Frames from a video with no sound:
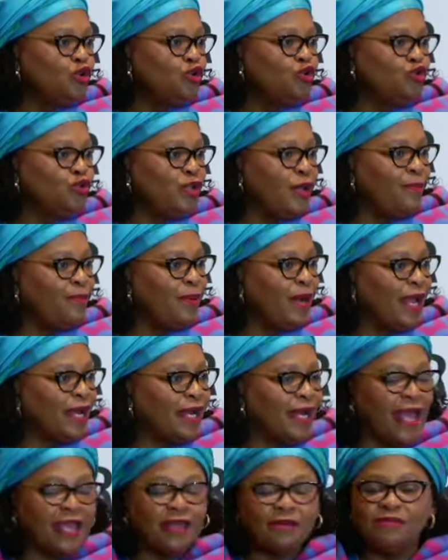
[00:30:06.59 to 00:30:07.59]
to the
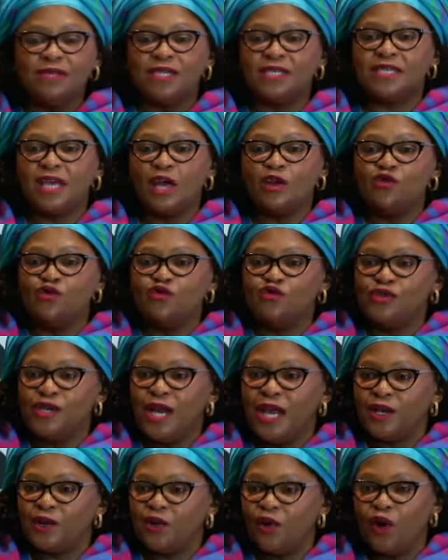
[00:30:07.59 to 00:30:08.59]
Black Like Me saloon
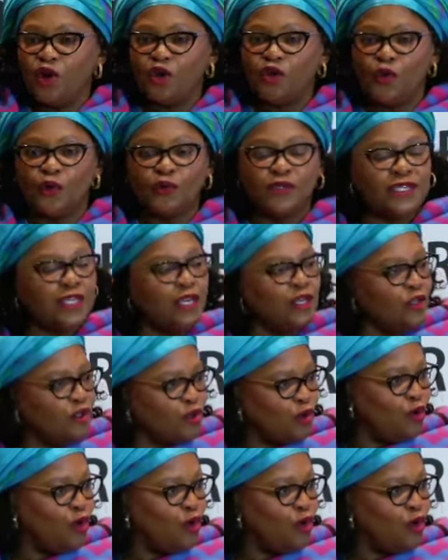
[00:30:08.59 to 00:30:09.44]
and all those things,